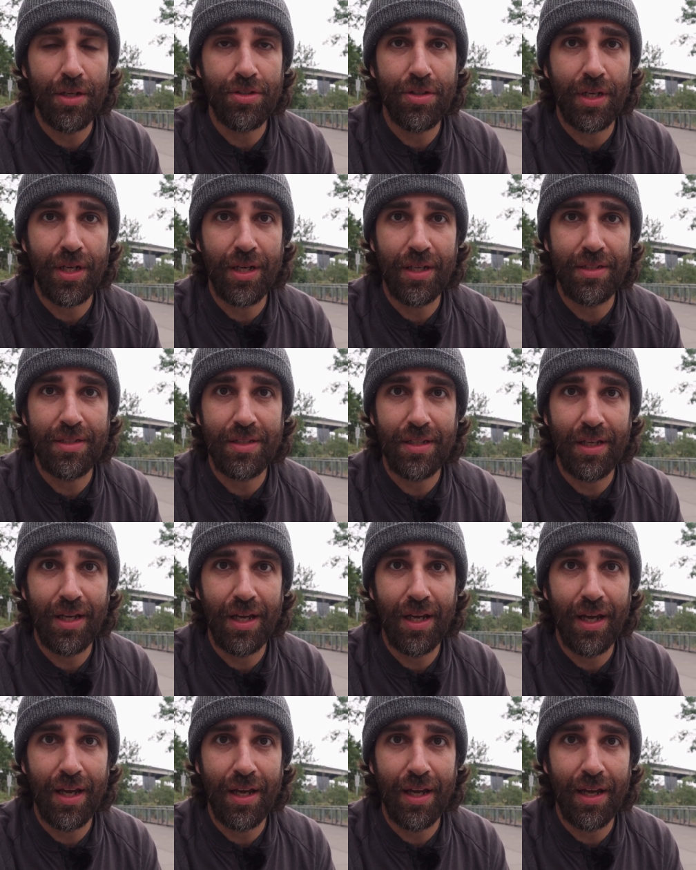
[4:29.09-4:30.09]
As you can
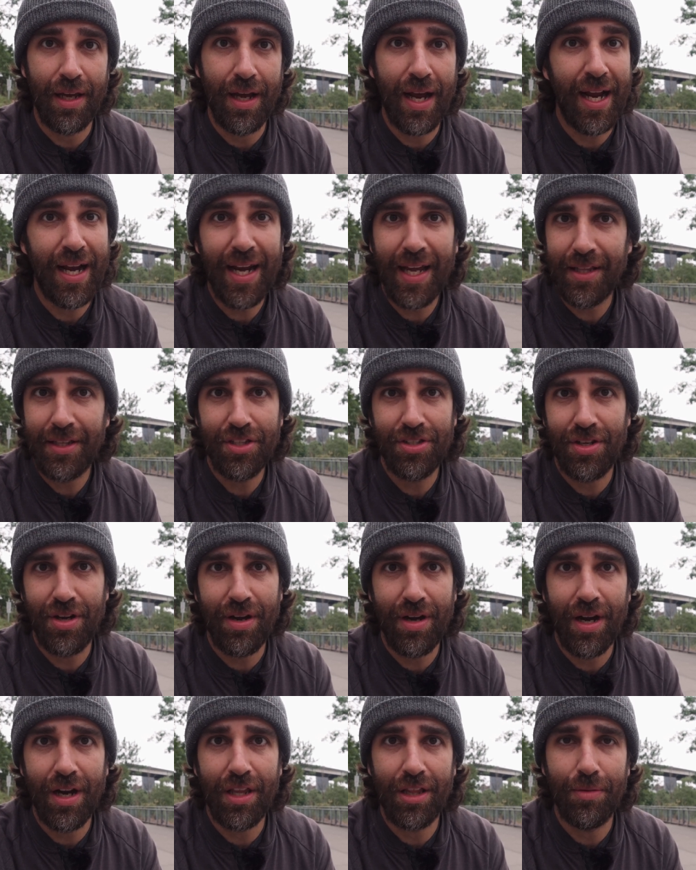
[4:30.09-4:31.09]
see, uh, I like this
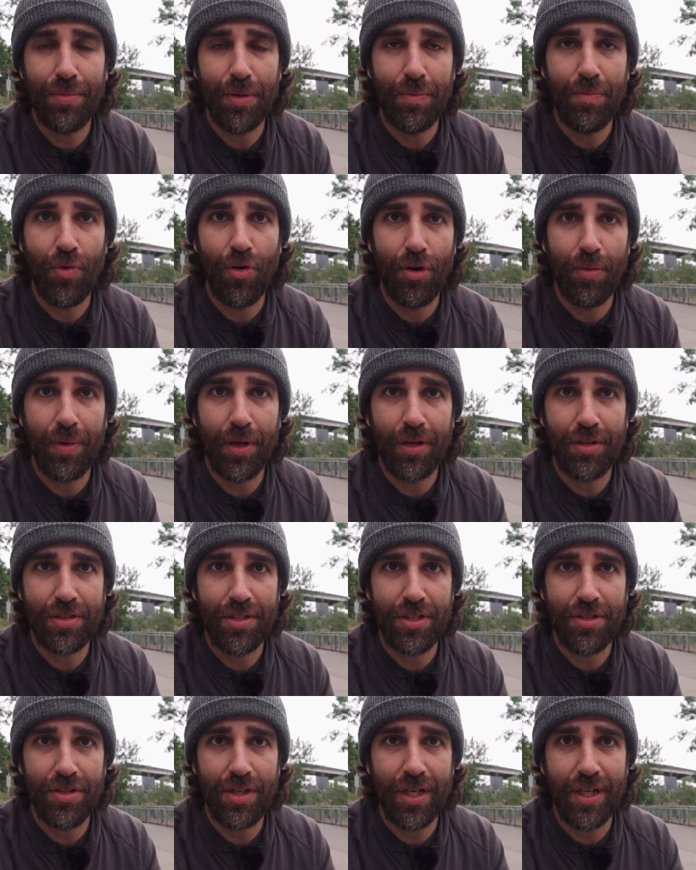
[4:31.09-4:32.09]
area a little bit more
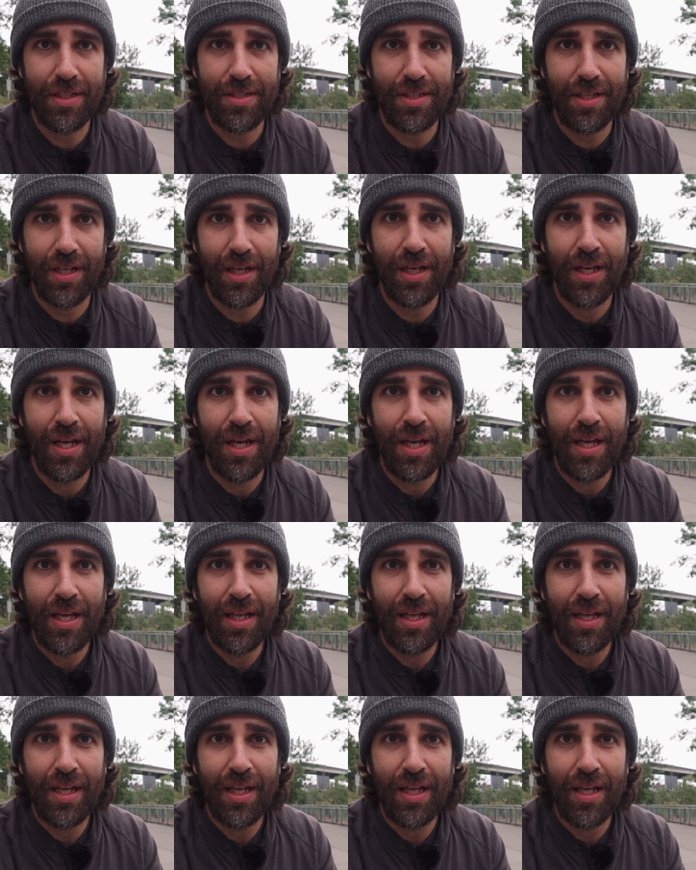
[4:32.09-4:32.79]
because as you can see,